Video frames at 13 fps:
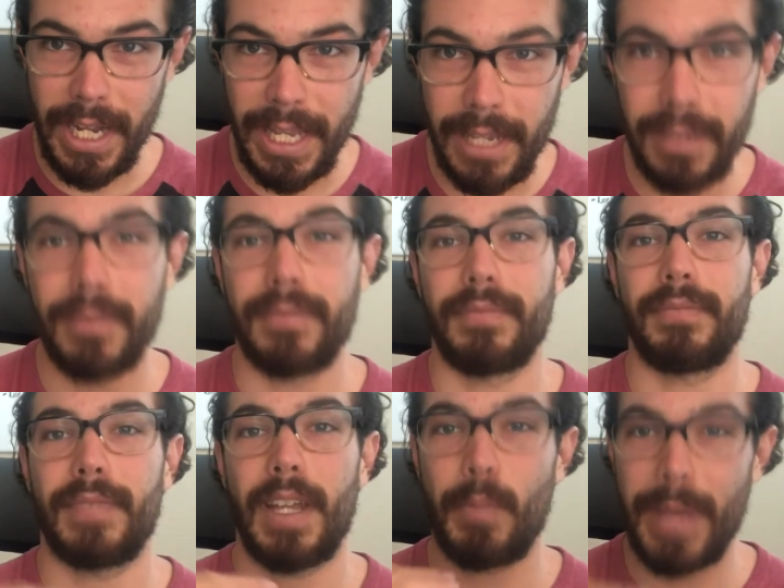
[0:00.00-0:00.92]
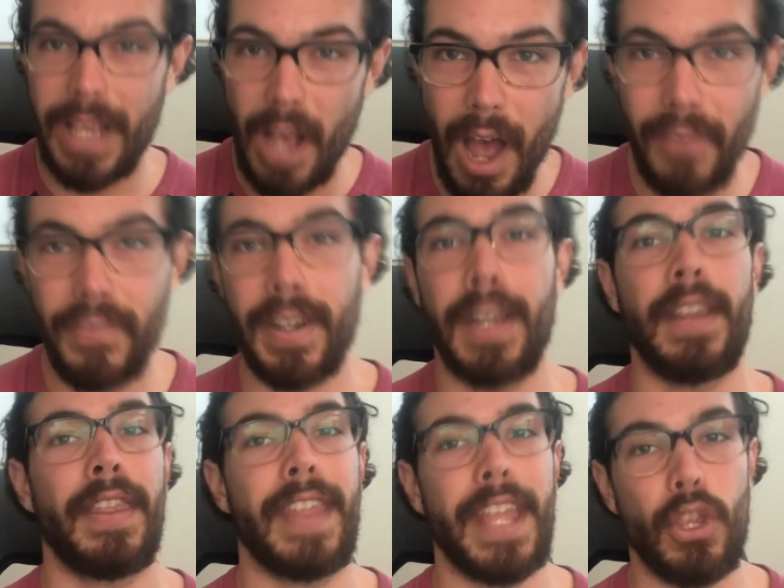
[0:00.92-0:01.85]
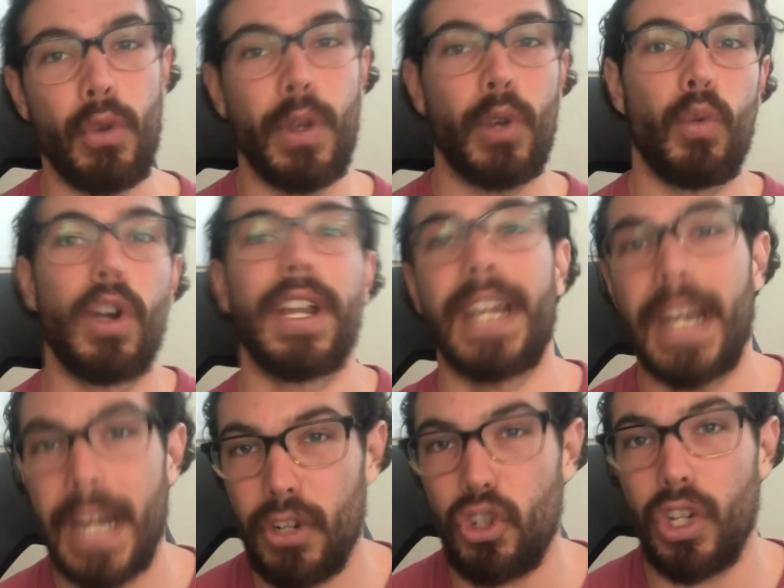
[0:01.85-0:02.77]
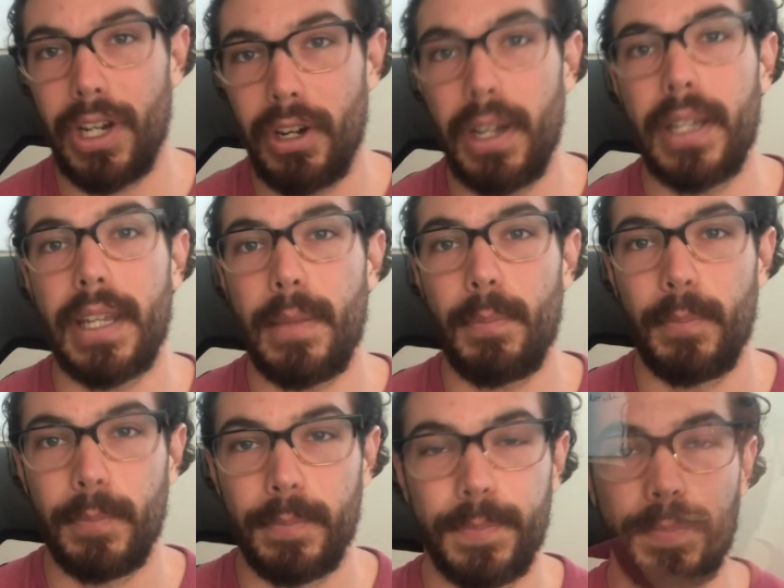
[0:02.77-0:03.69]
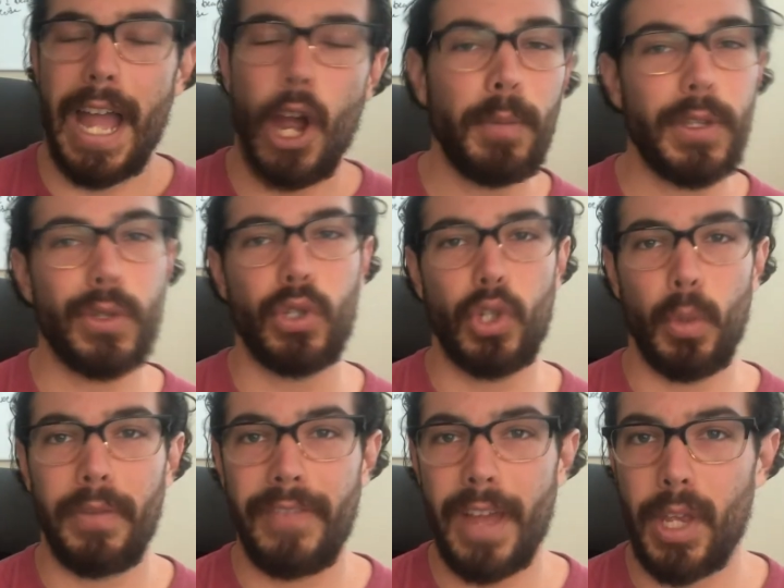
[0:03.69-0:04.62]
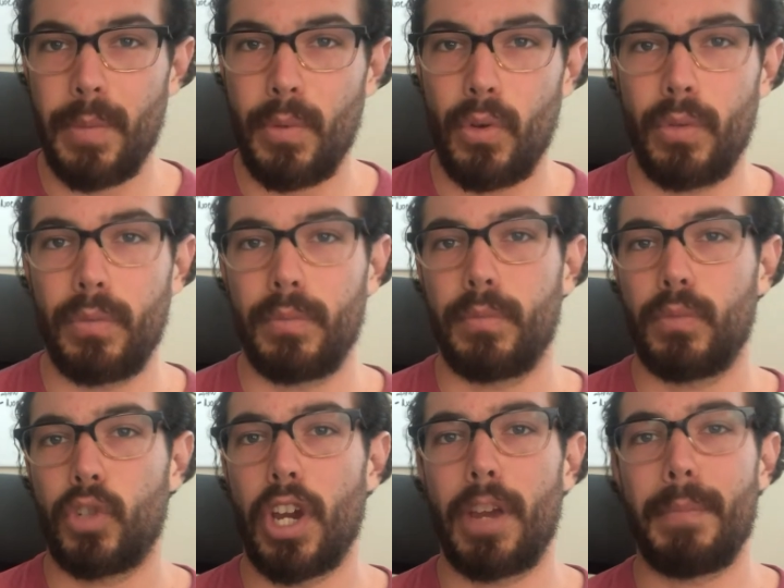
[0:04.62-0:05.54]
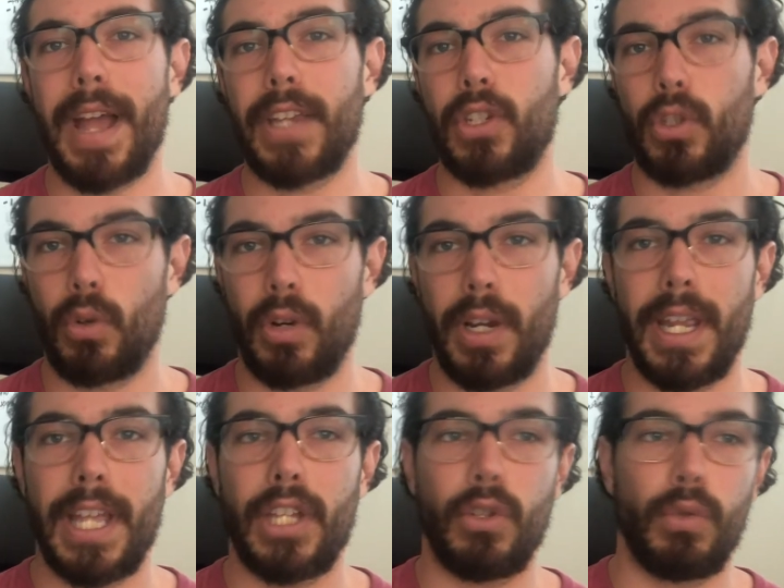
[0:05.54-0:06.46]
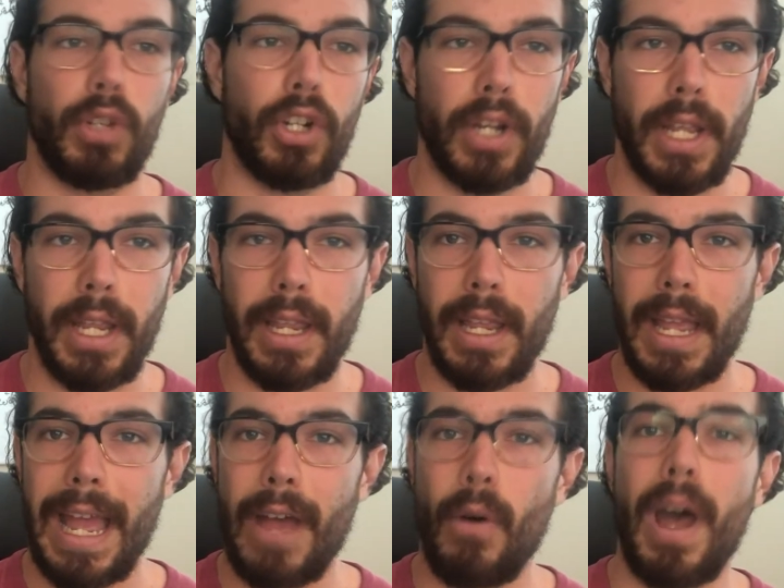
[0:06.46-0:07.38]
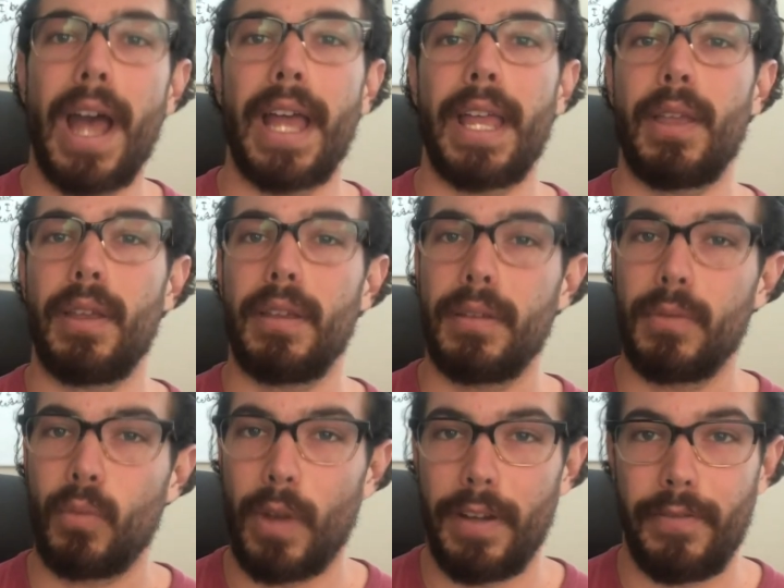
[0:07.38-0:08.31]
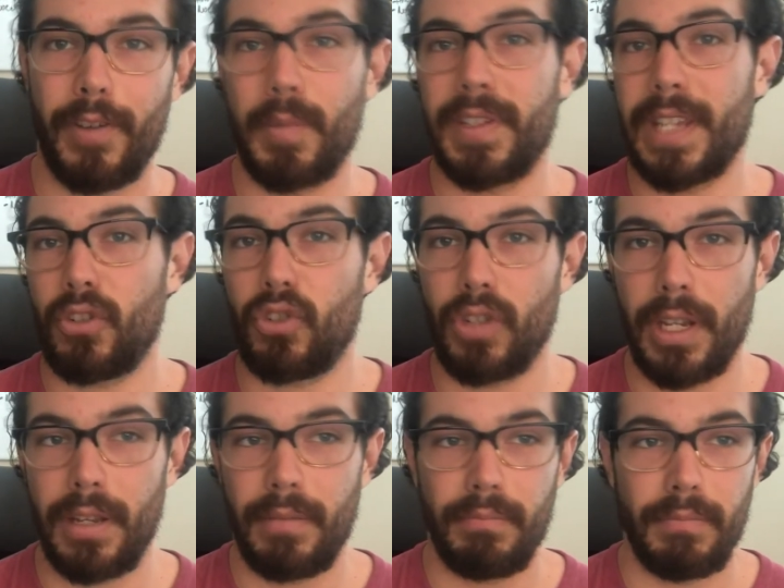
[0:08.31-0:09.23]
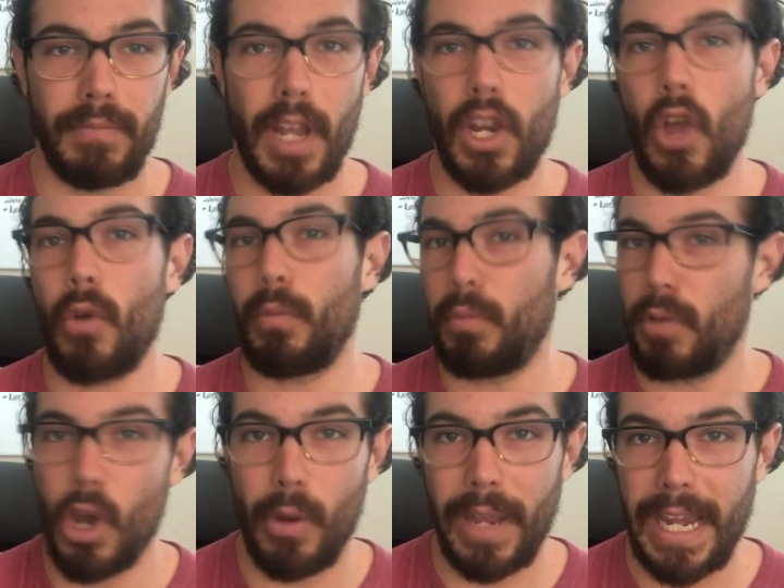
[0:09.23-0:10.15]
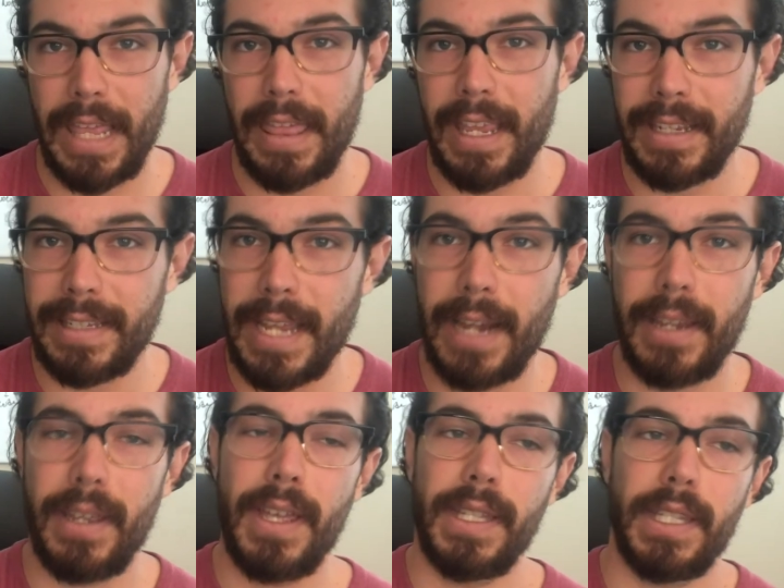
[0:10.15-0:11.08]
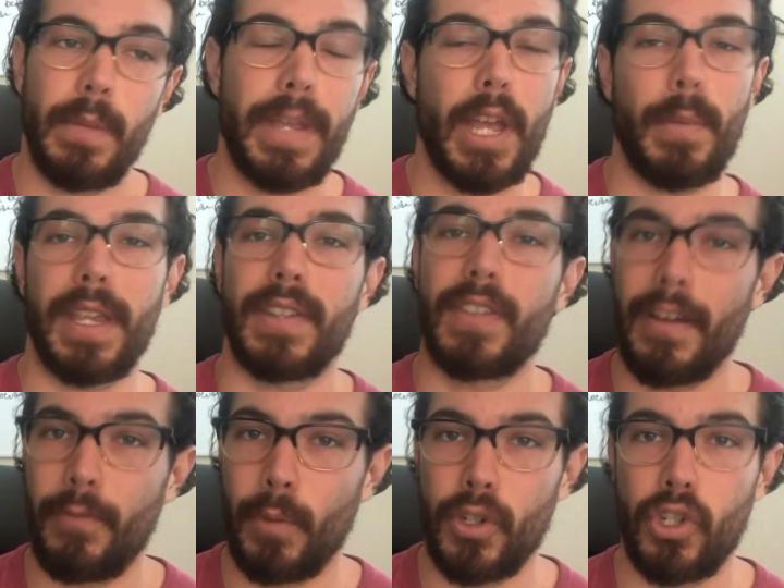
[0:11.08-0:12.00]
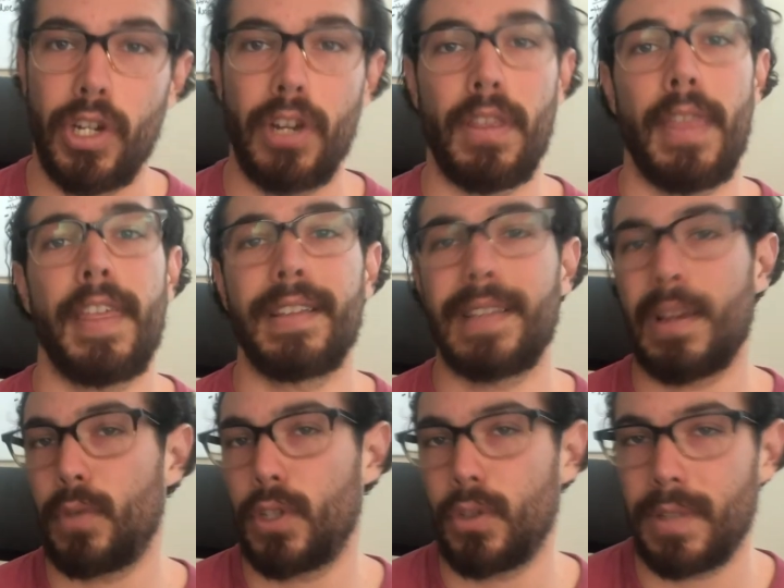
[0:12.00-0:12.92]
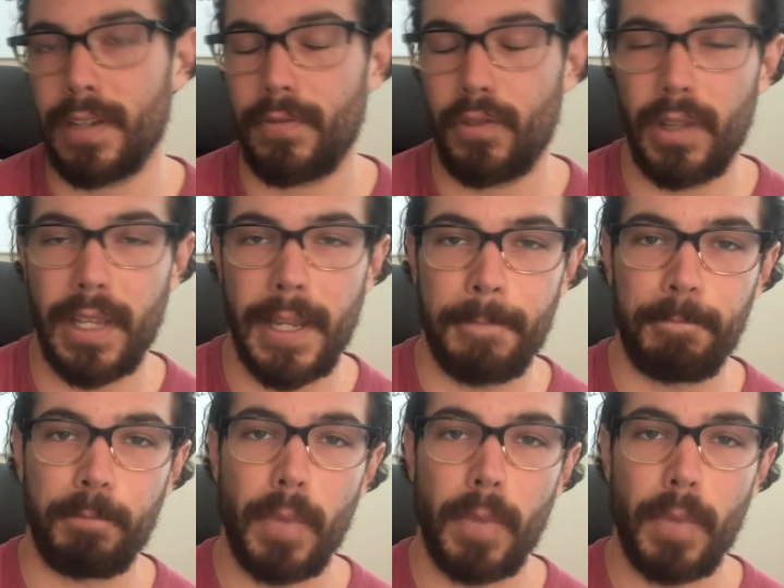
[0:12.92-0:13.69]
it and be confident that you can work in an engineering team. I hope this was super valuable, sharing my story and you learning how I went from essentially not knowing anything in tech to becoming a software engineer and the things I would do differently.